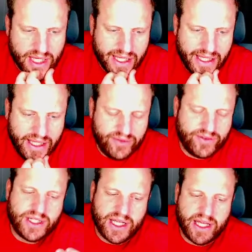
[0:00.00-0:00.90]

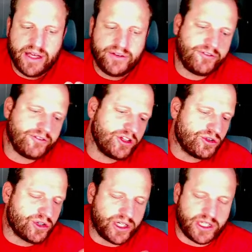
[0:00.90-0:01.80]
even if you
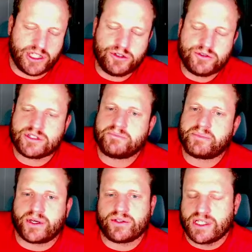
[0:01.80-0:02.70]
couldn't use the
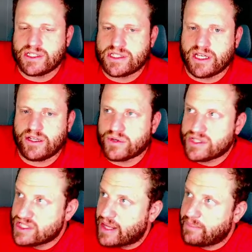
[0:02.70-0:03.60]
buildings that you were
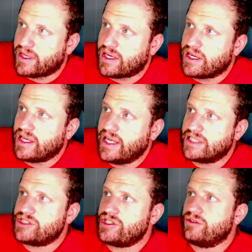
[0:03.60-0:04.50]
stepping
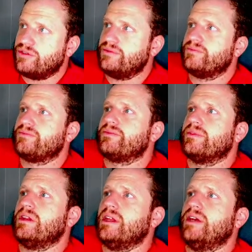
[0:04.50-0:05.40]
into,
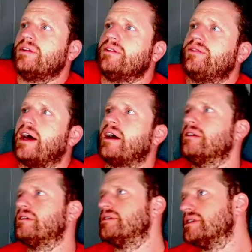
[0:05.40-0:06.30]
even if that
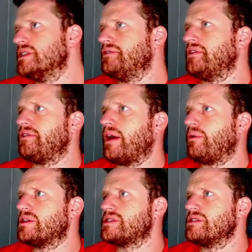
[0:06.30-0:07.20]

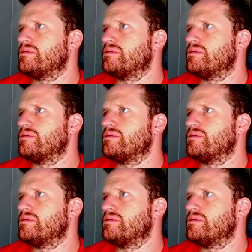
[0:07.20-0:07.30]
wasn't,